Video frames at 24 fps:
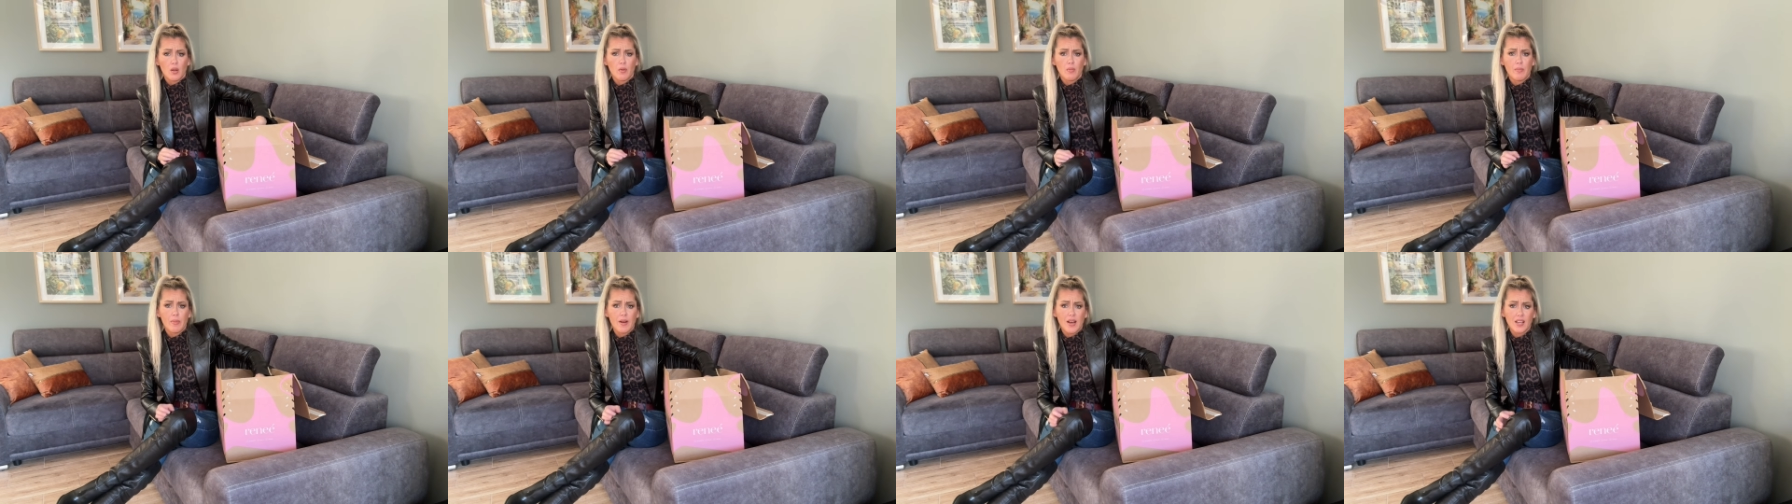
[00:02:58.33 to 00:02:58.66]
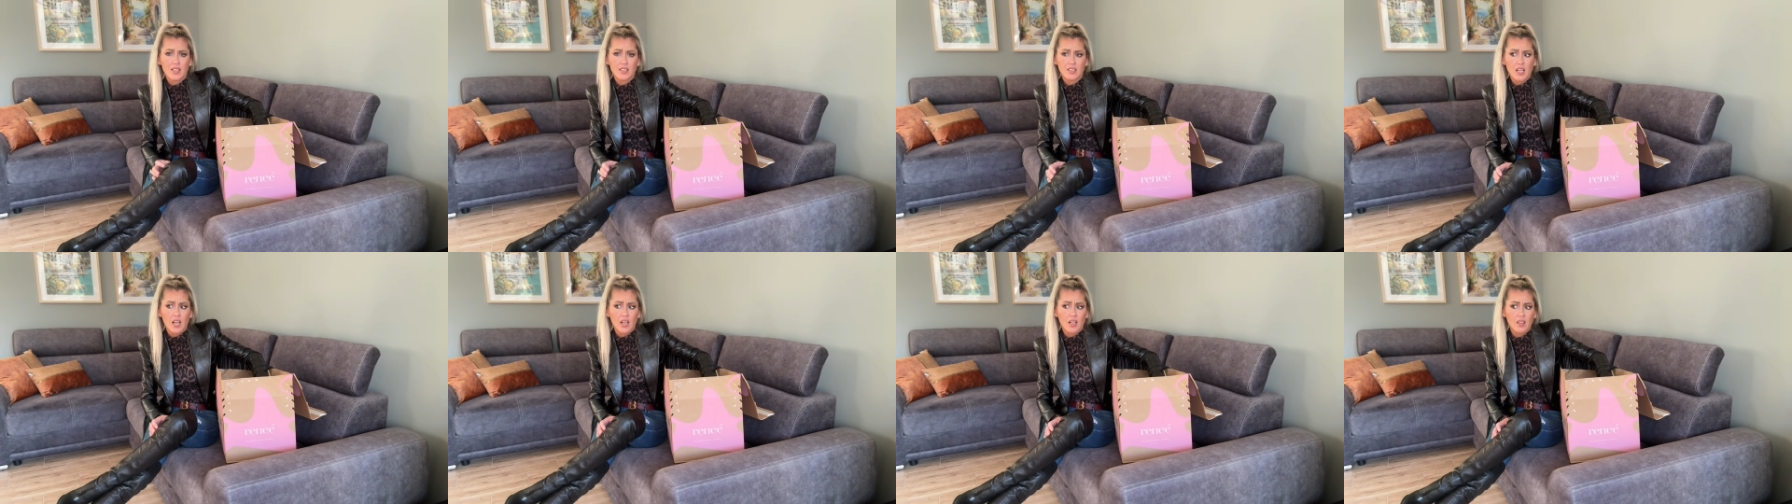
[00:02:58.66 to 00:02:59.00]

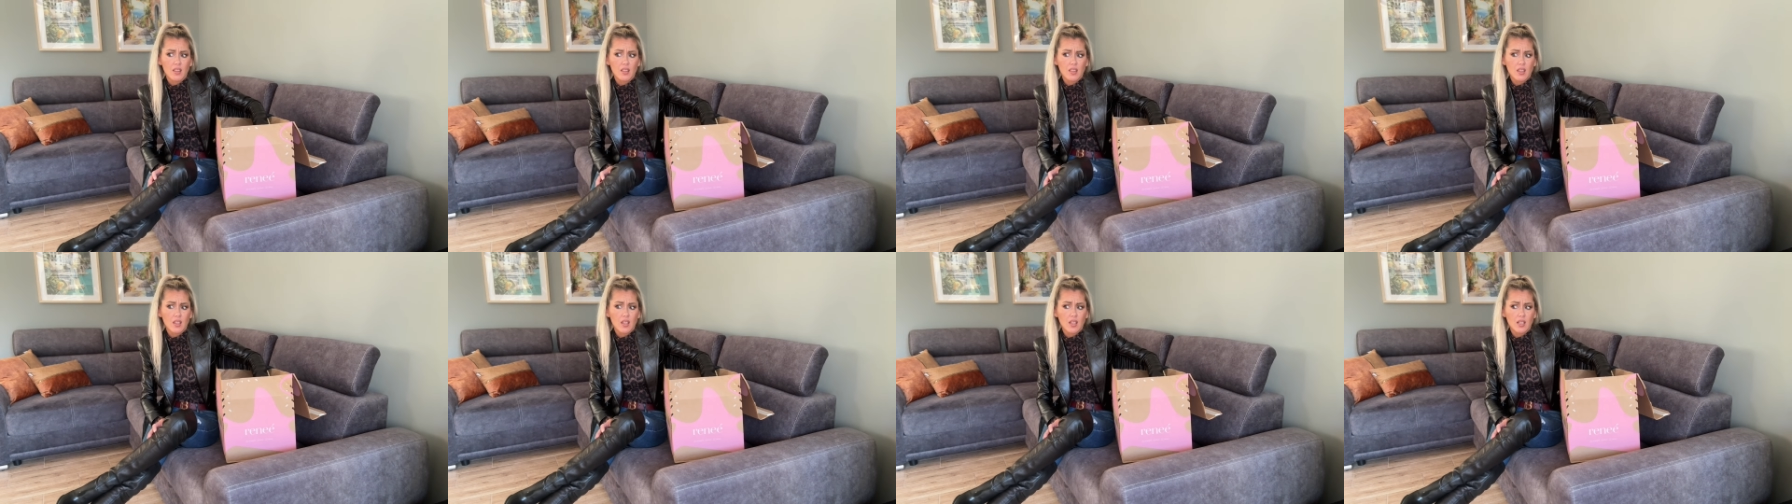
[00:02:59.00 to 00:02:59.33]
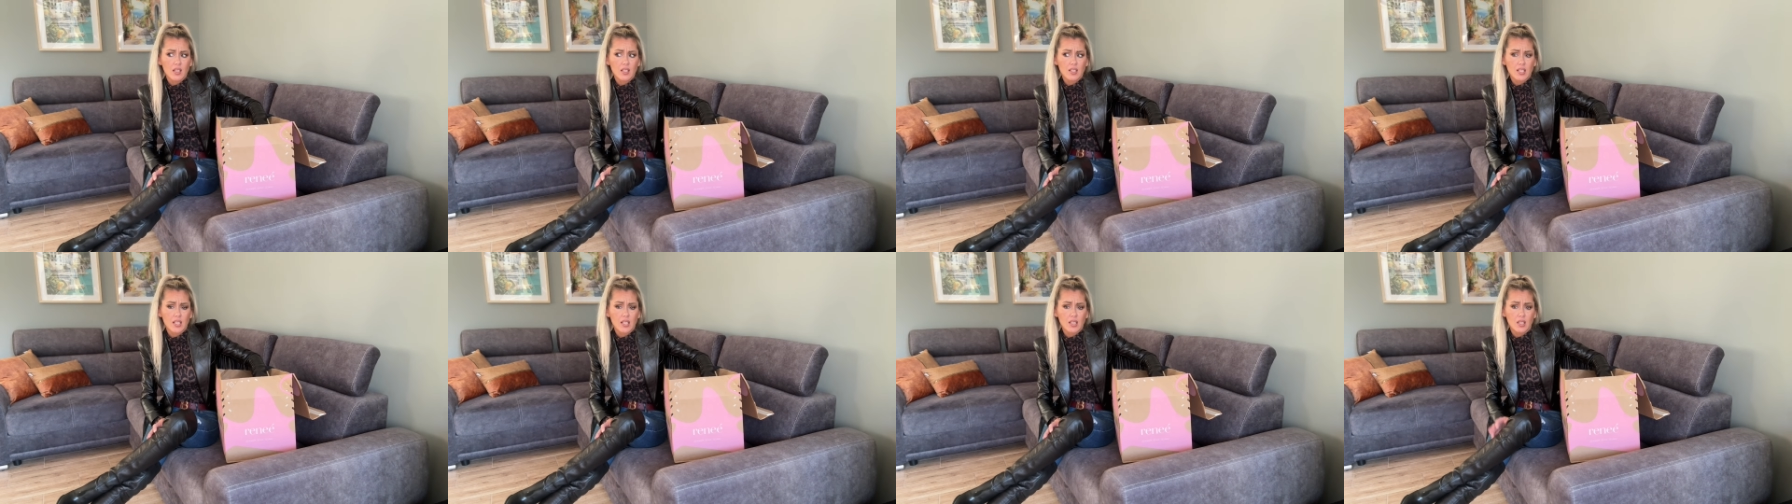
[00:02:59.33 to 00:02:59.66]
but I
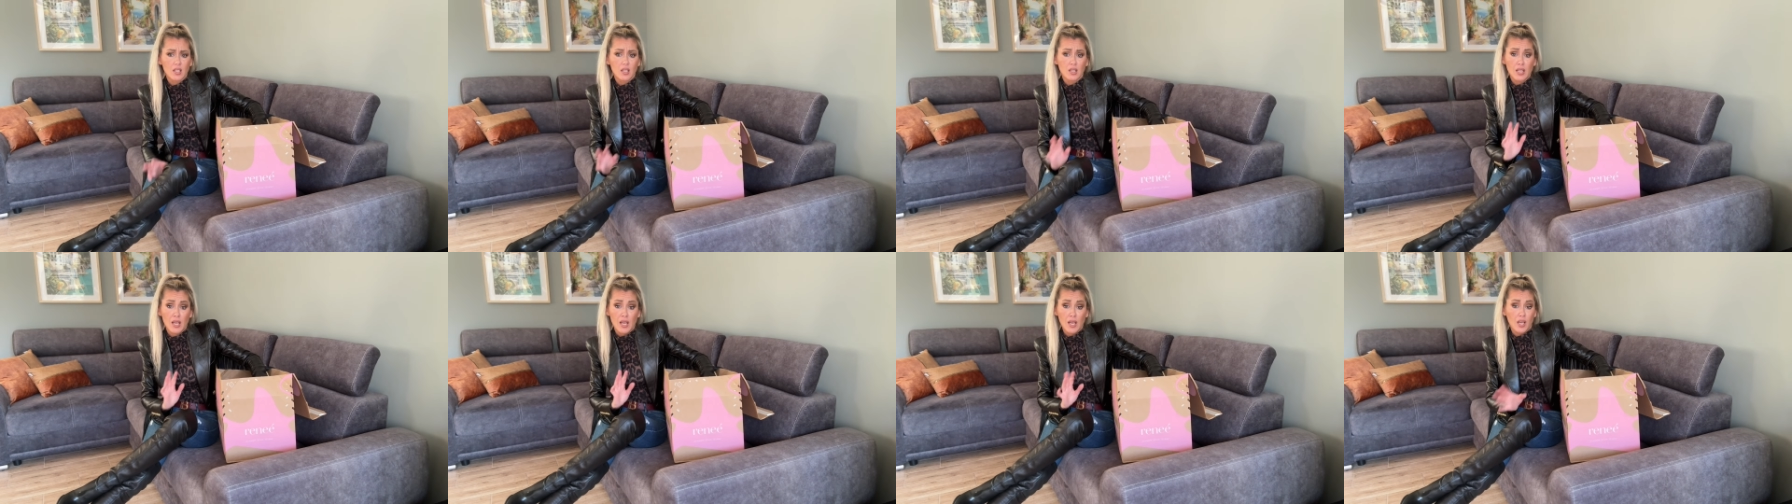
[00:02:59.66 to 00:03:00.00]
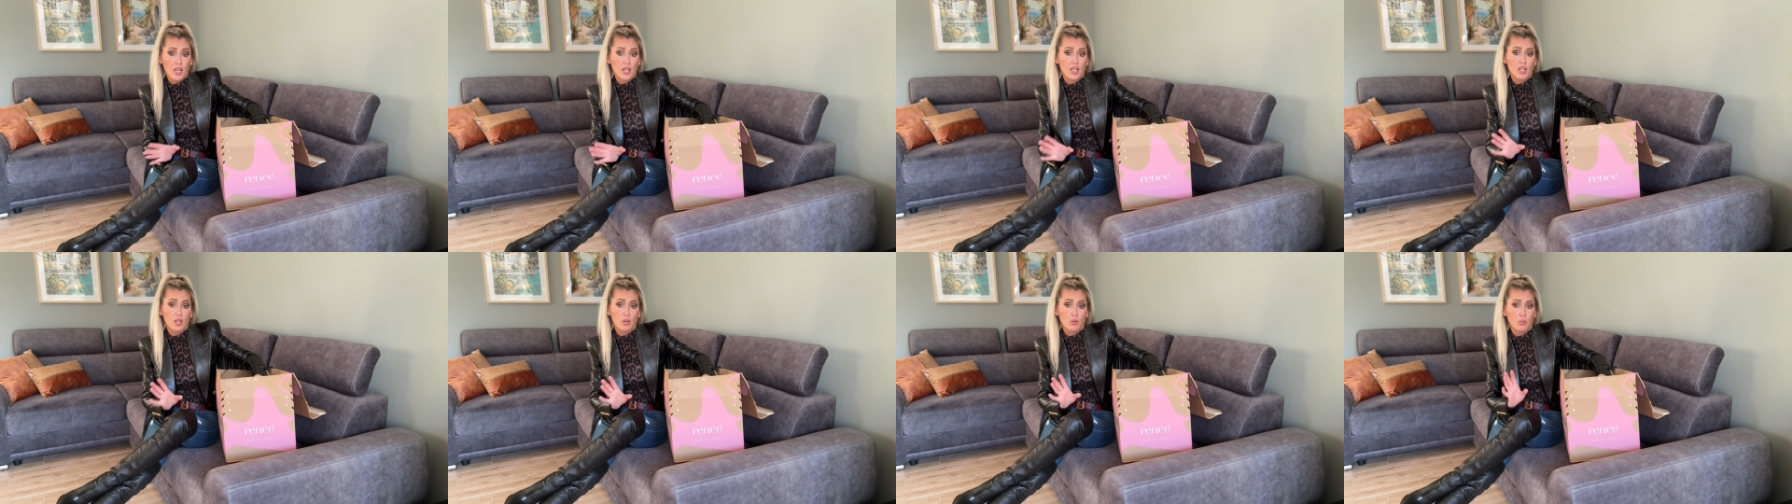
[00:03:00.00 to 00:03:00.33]
think that
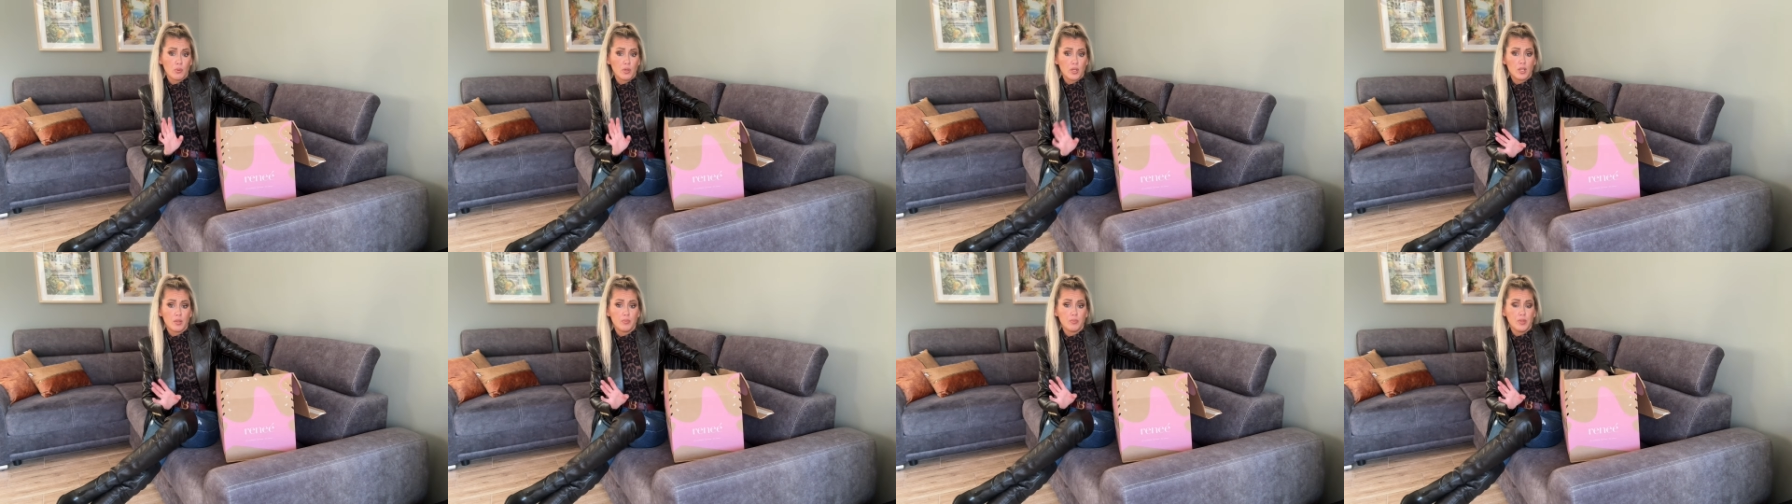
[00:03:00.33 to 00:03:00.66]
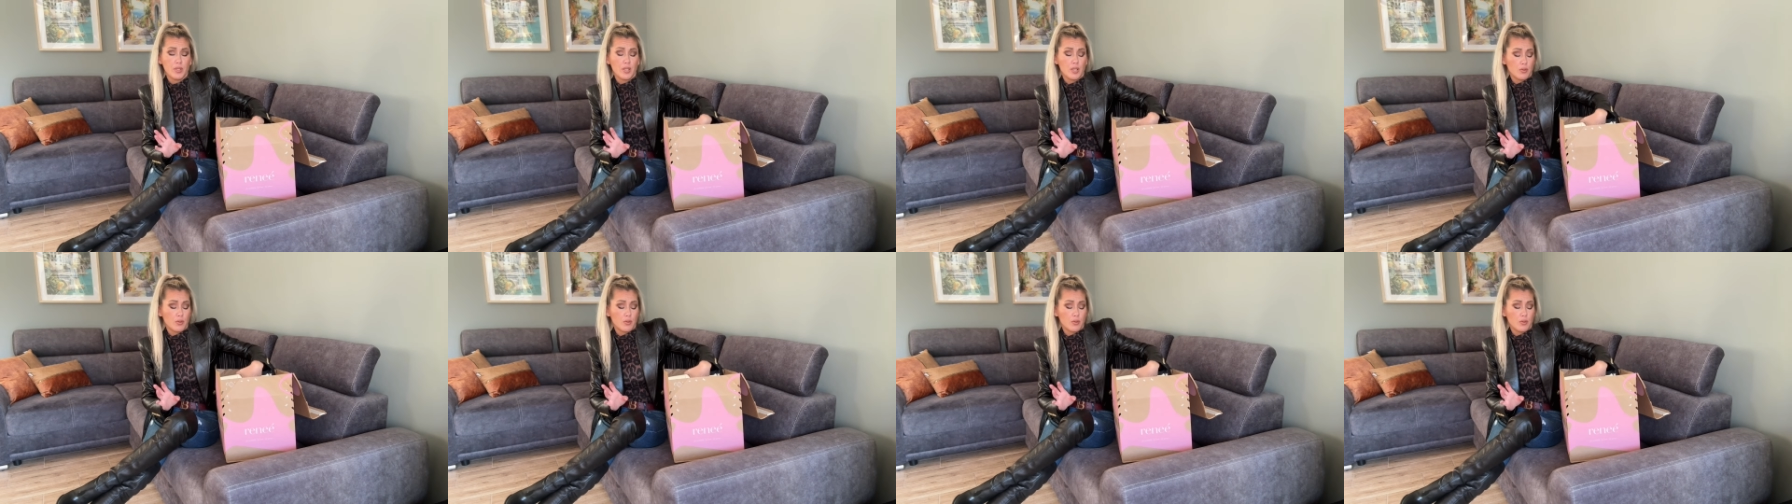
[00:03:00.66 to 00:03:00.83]
they will be